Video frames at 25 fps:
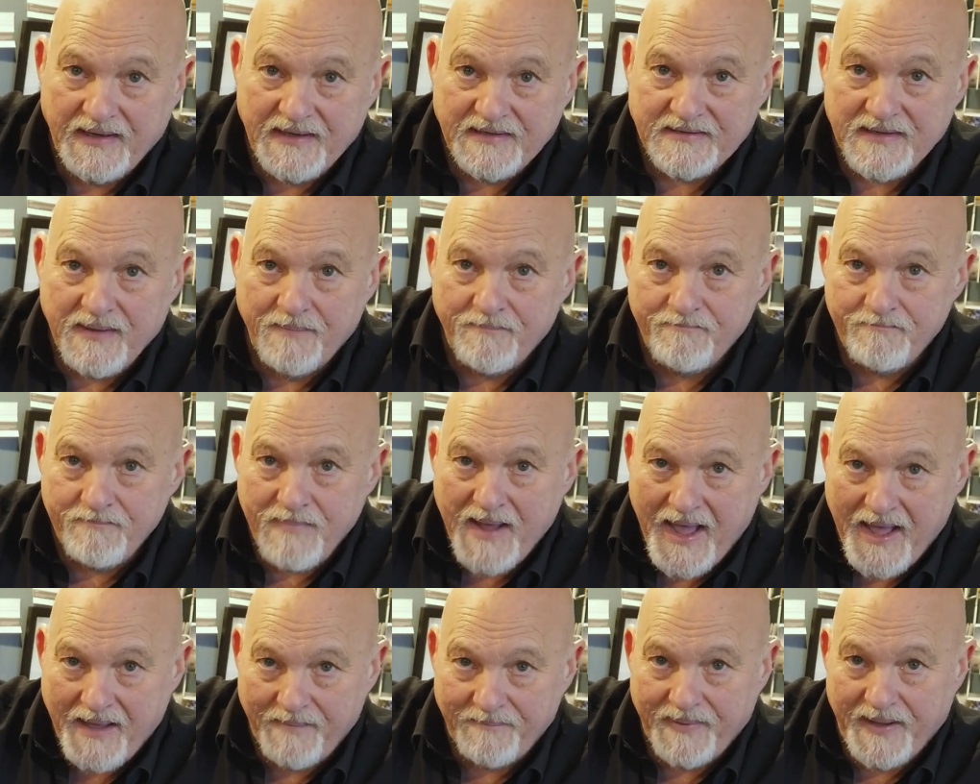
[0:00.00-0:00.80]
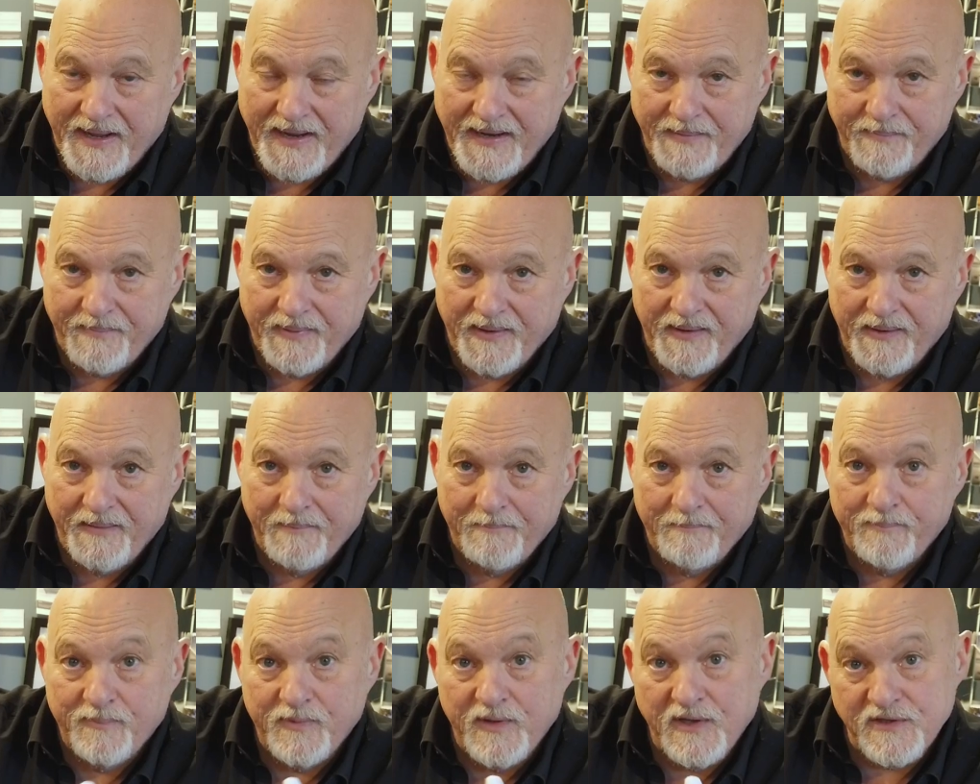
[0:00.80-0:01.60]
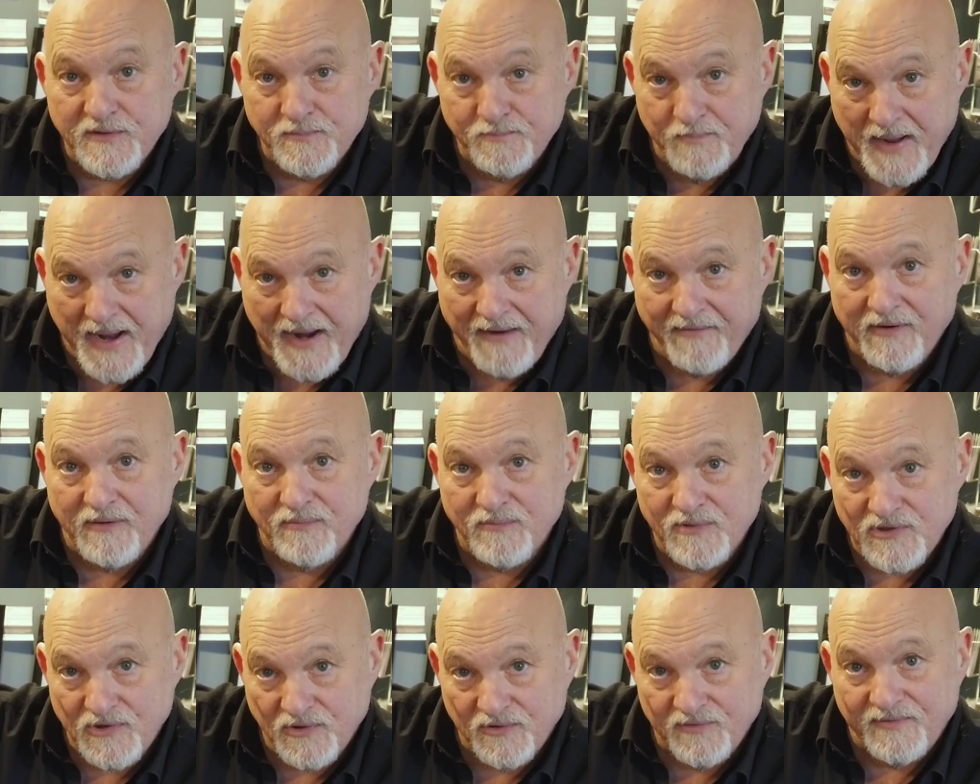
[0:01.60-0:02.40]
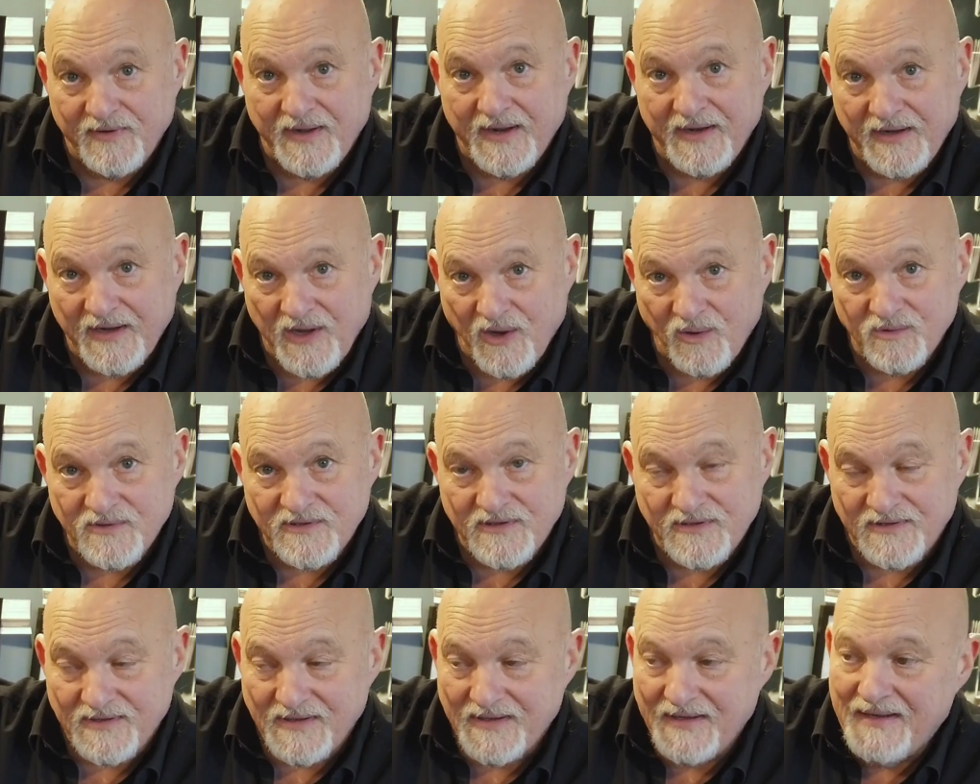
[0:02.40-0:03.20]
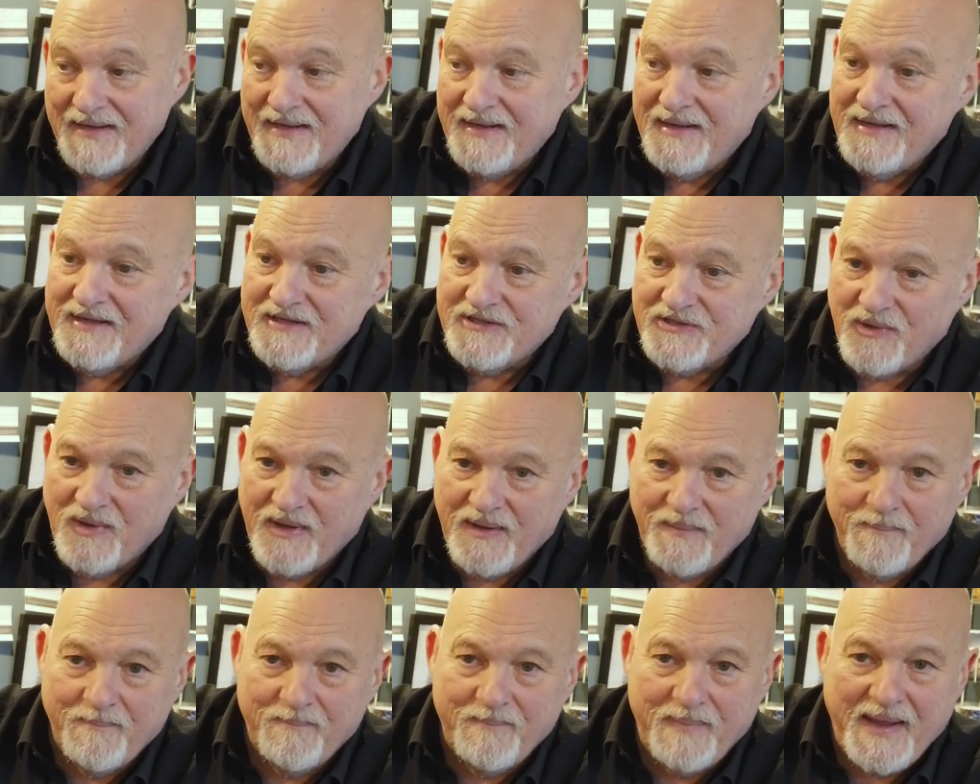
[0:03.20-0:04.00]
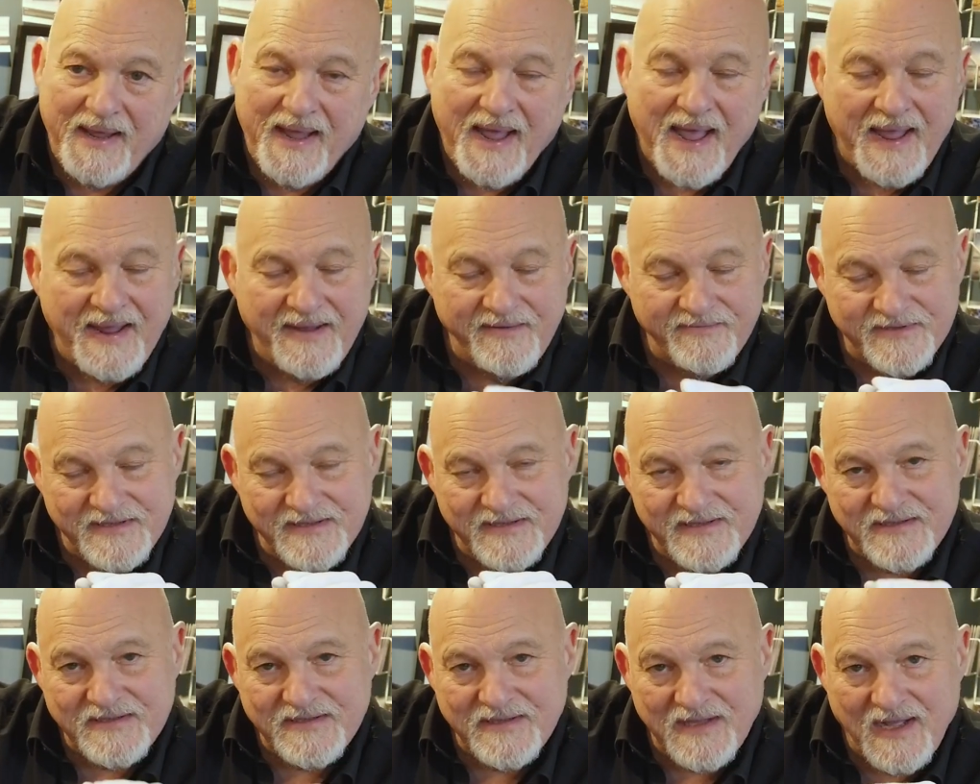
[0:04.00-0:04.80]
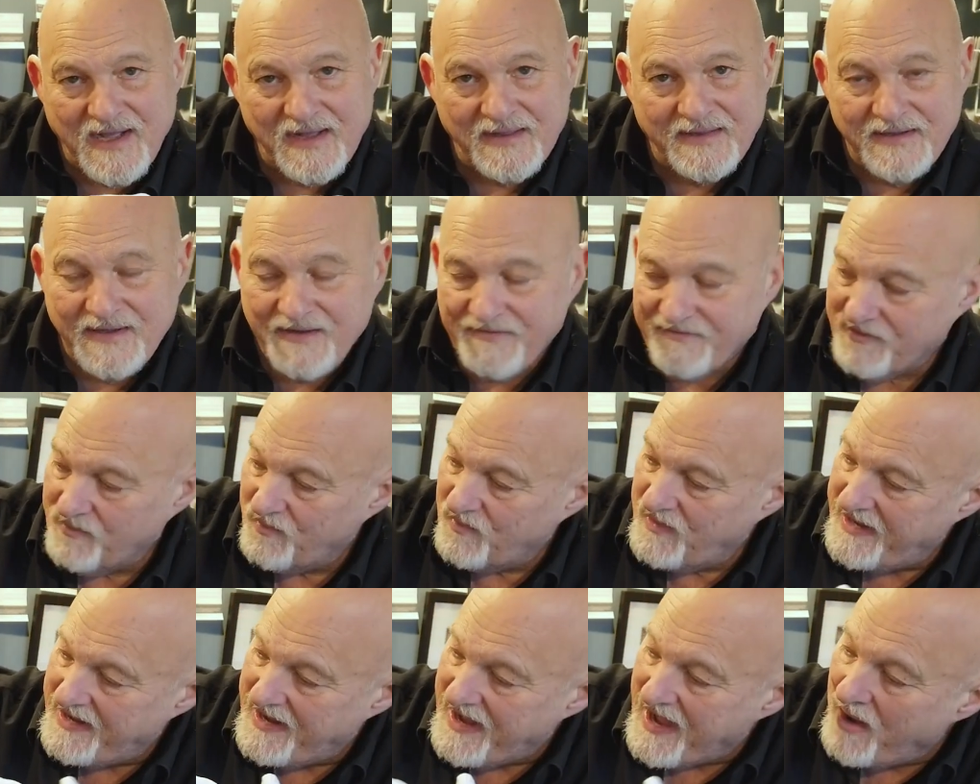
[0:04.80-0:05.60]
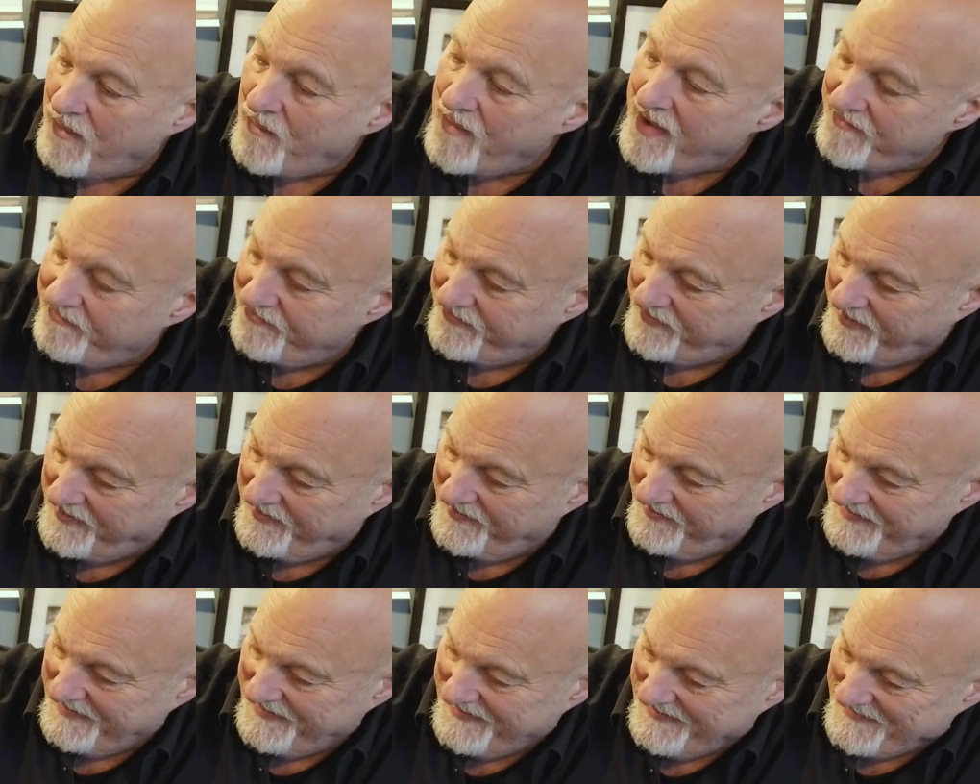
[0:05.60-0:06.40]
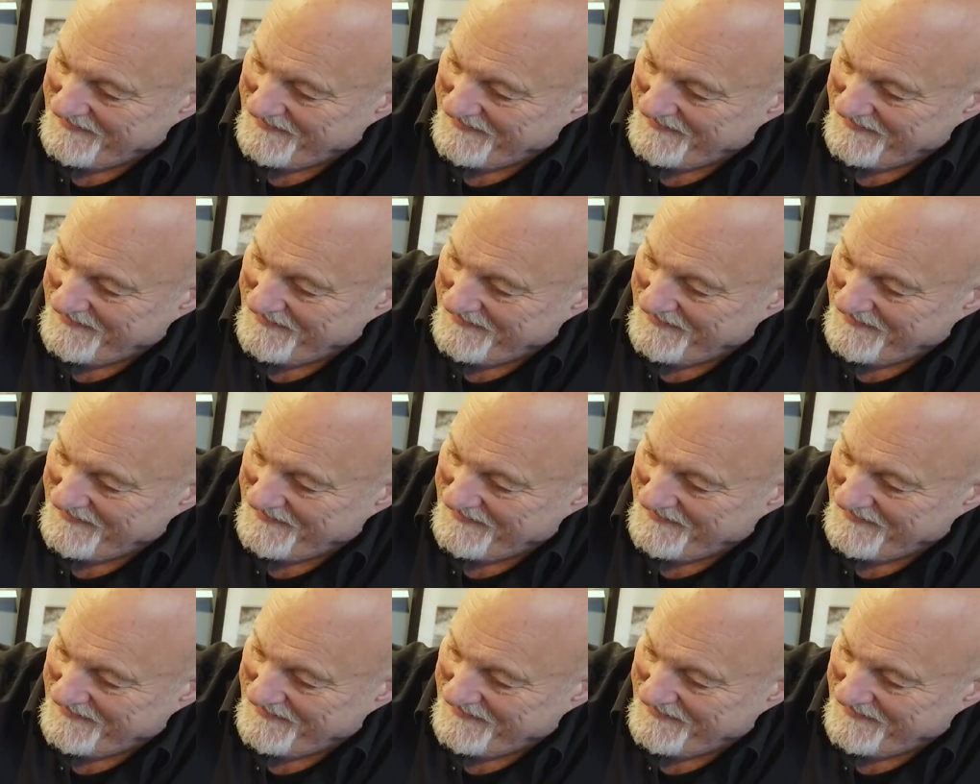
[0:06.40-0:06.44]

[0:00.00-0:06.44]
It's a matte paper that's barium sulfate coated, so it behaves in a slightly different way. However,